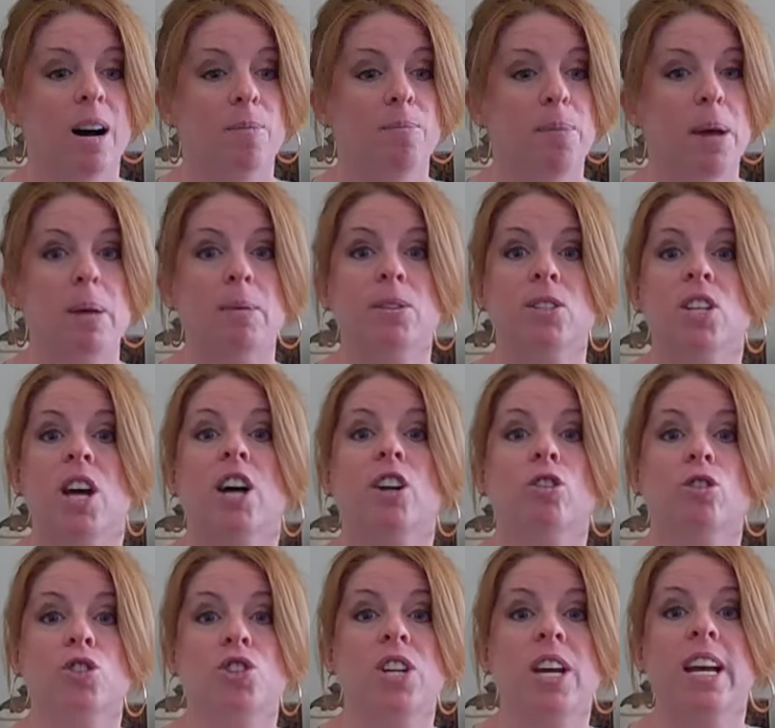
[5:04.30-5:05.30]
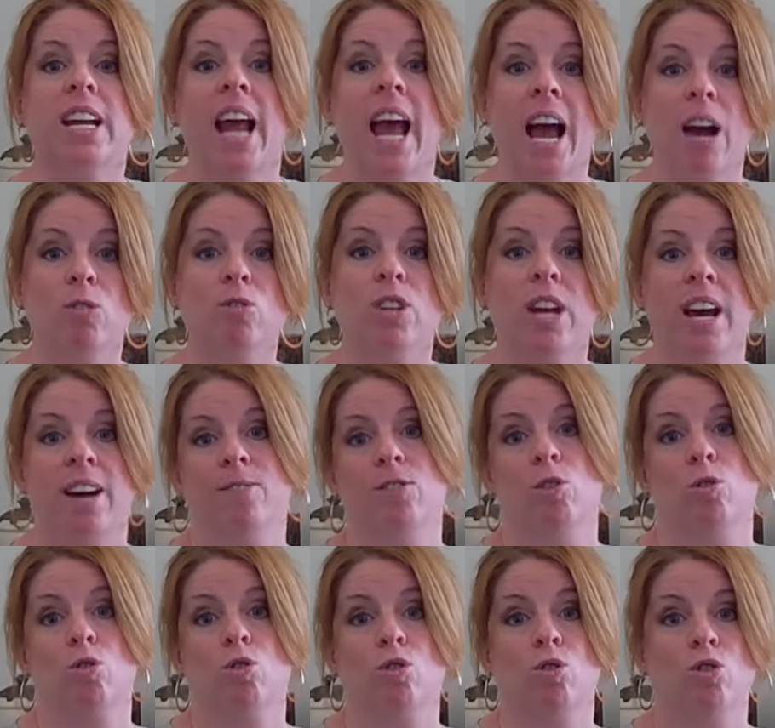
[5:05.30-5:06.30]
be able to understand how to have
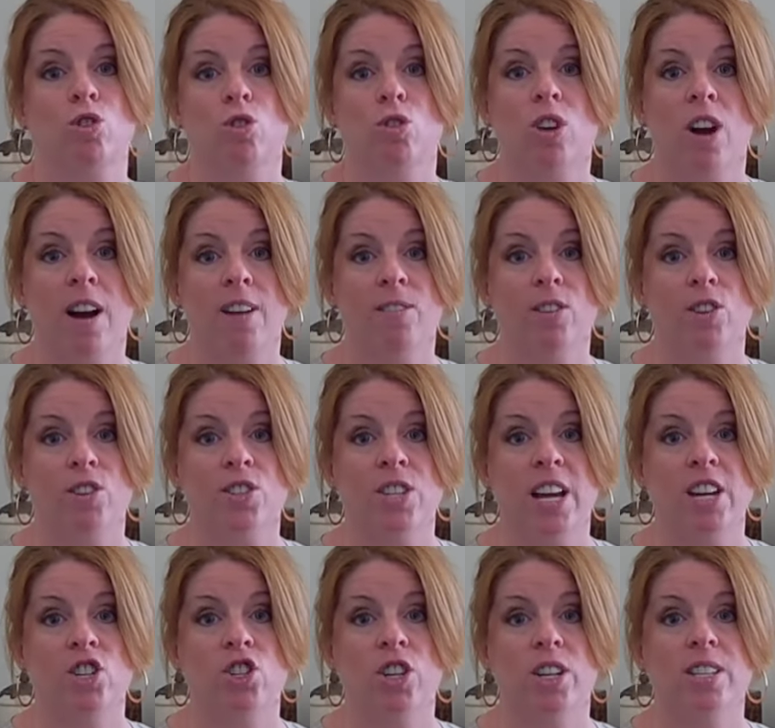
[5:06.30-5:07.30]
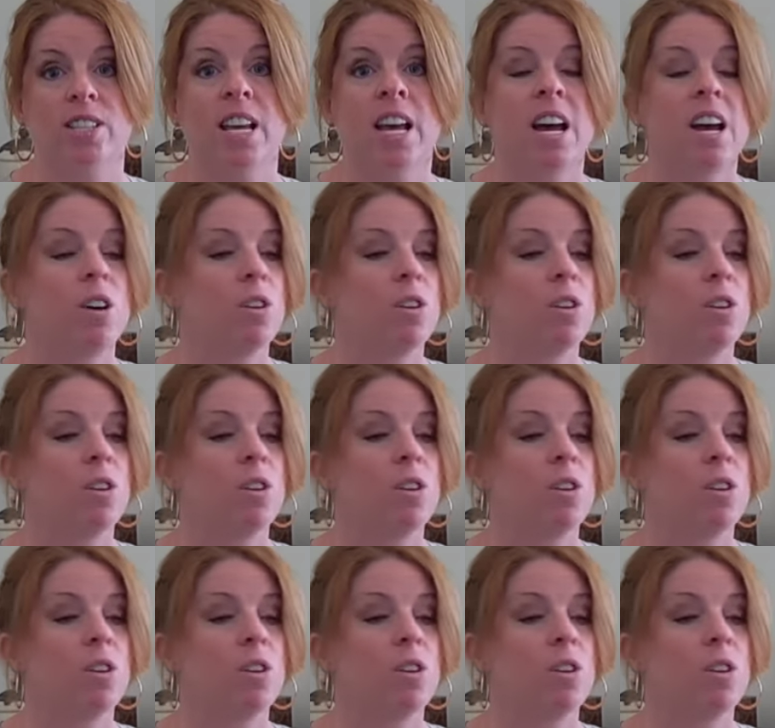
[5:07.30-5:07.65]
those crucial conversations.